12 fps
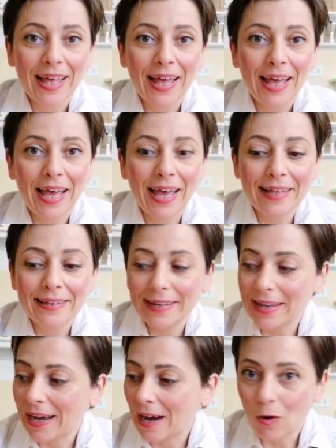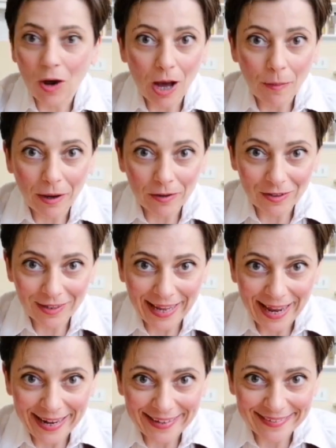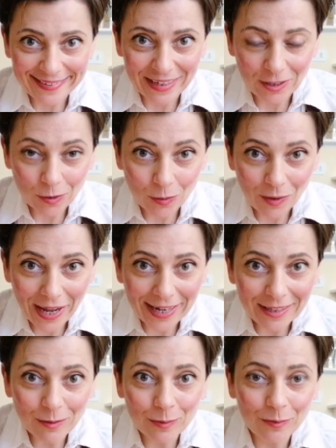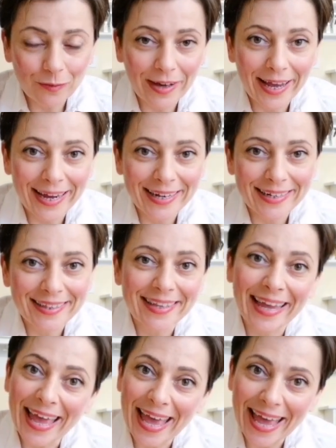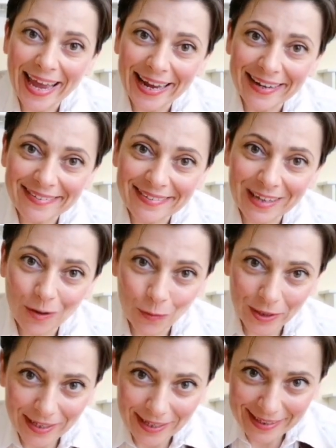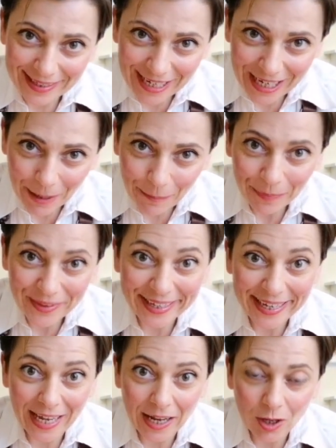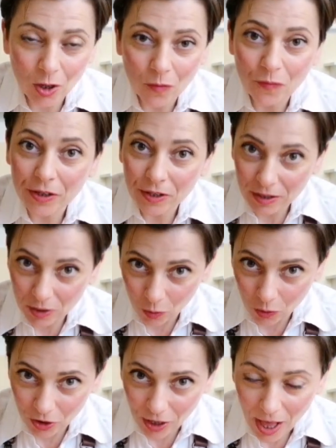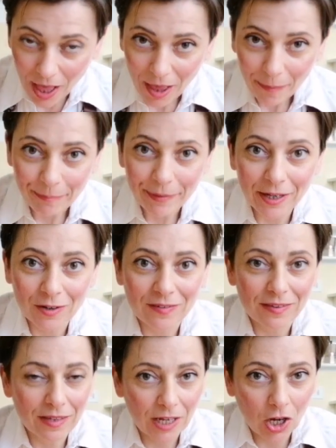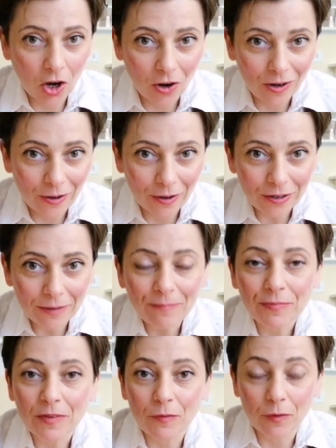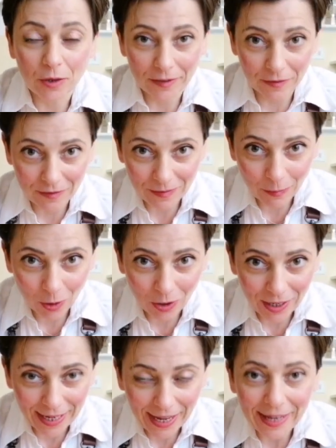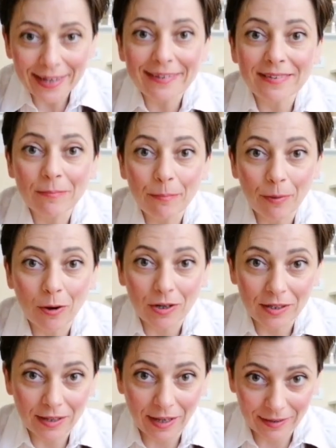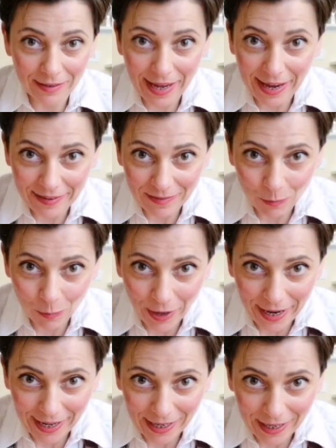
And now, about the eggs. Try to find the eggs with a deep yellow yolk, because the color for your sfoglia is important as well.